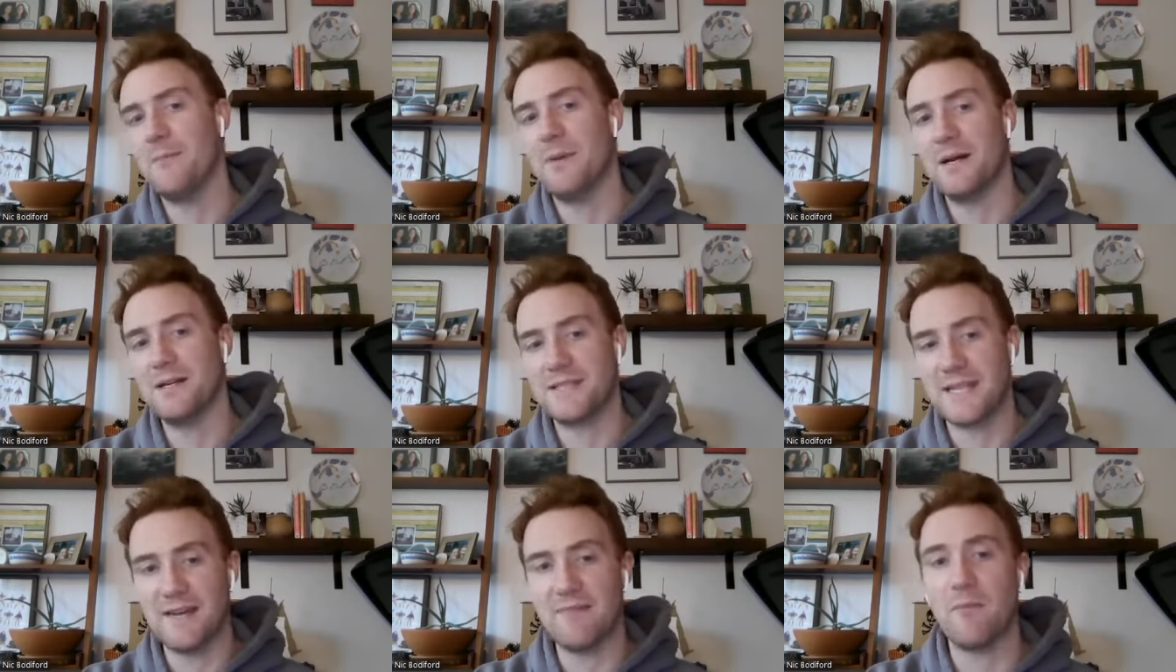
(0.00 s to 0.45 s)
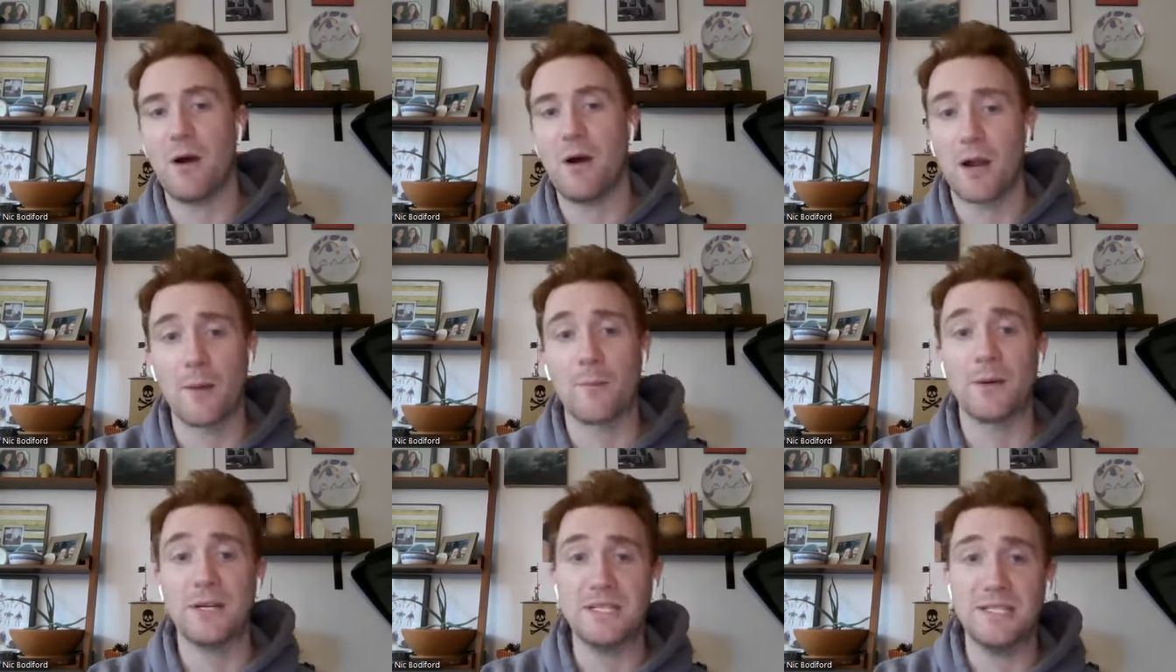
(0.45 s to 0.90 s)
but Dave
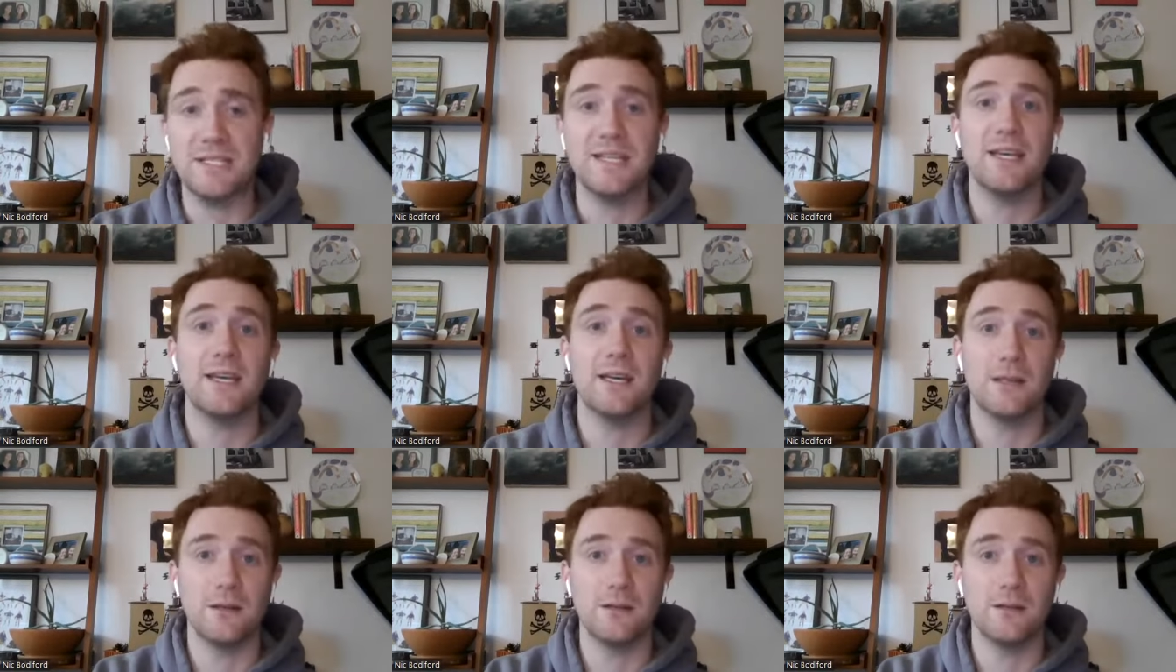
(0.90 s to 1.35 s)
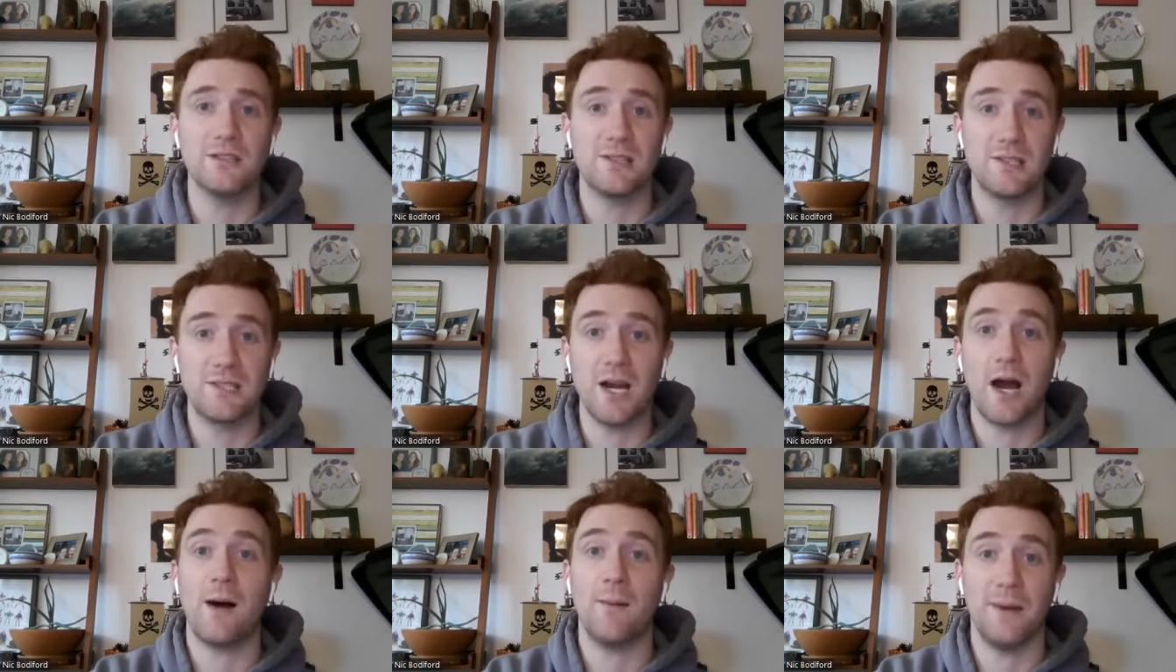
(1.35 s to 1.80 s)
Montgomery did
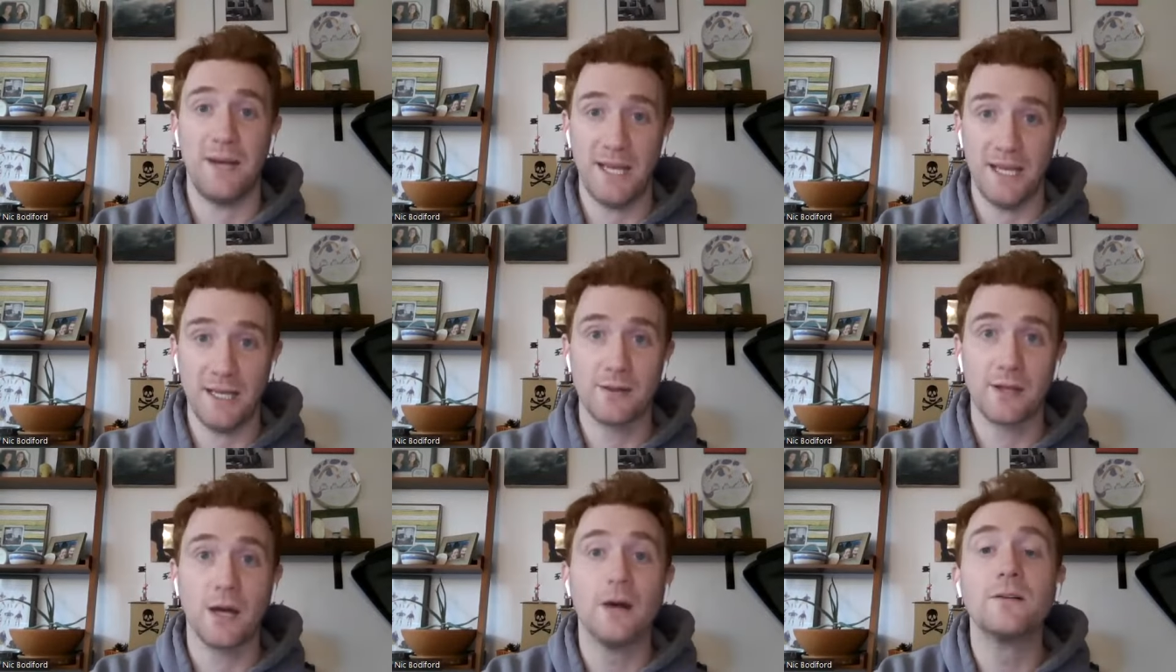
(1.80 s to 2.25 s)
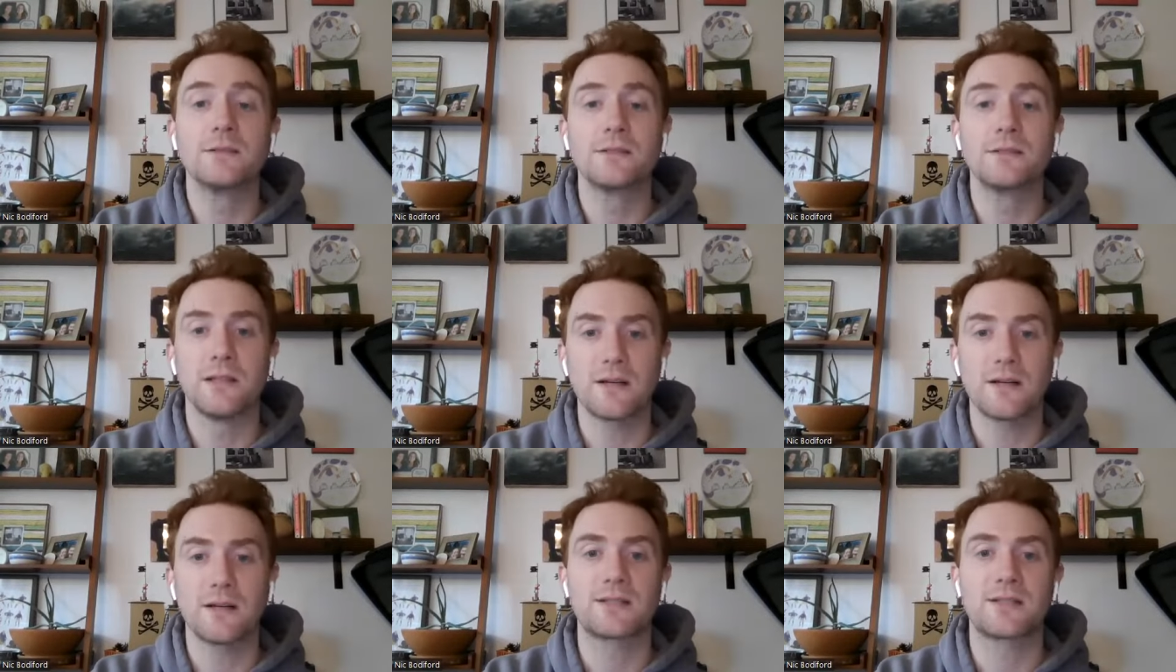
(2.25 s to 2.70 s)
dominate those
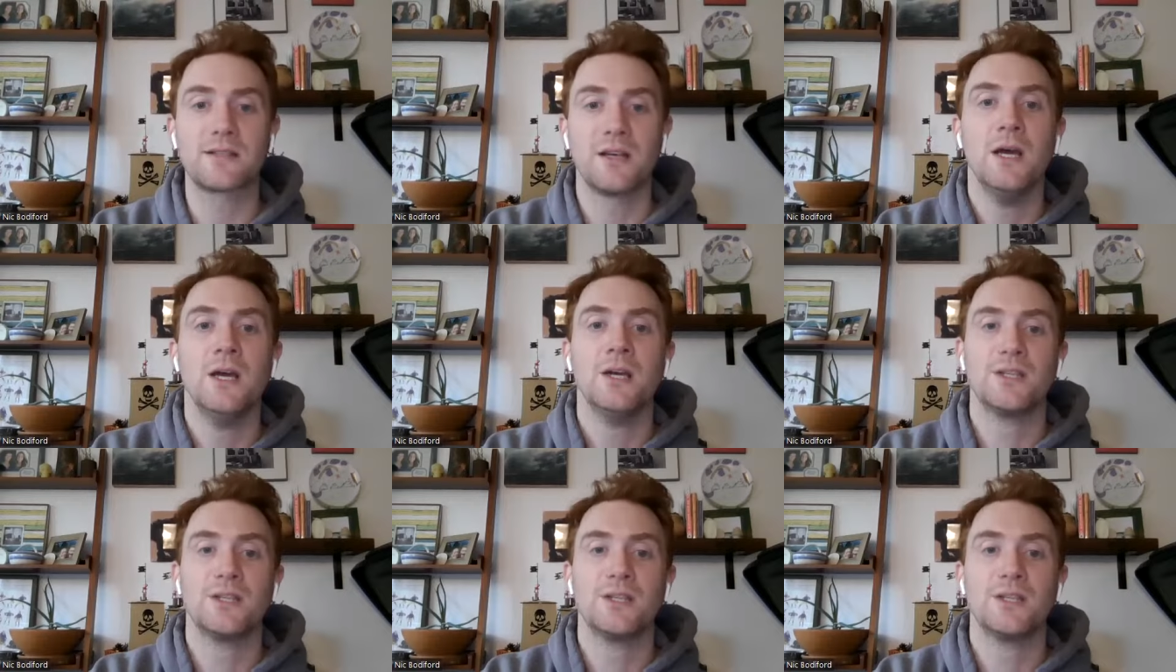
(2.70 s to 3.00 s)
looks.